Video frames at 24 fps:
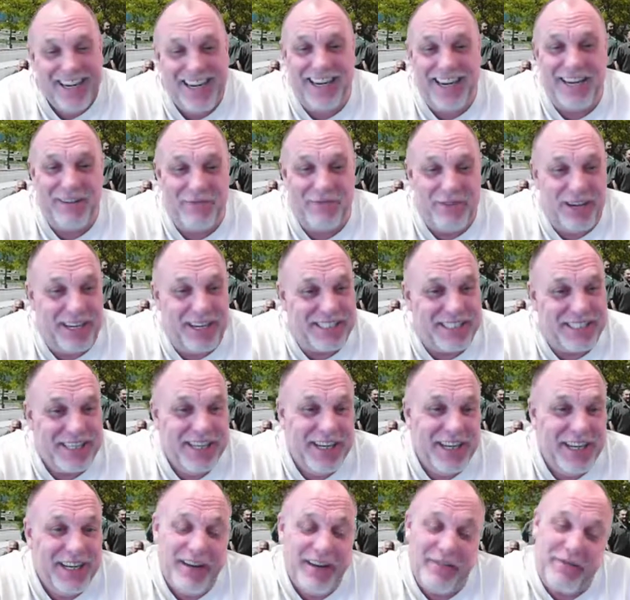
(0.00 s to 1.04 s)
Anyways,
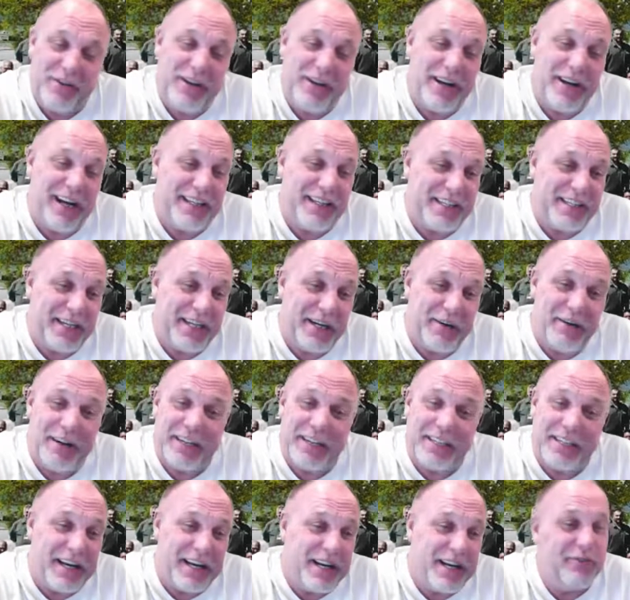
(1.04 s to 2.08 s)
if you got
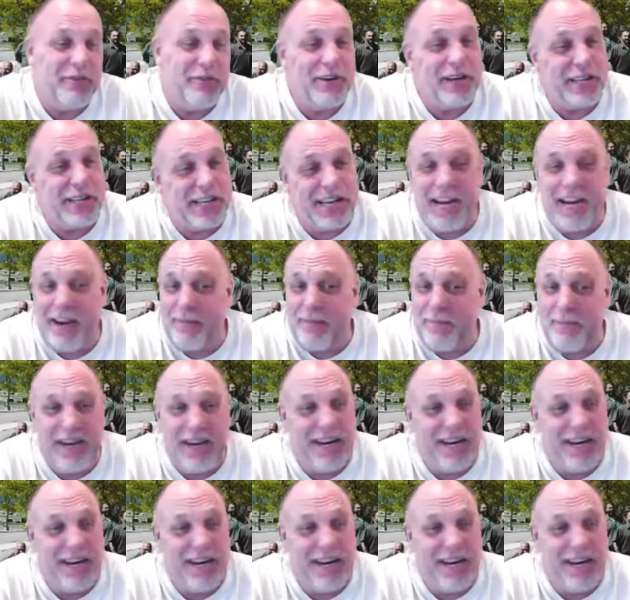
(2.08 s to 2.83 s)
cigarettes and you're in a camp,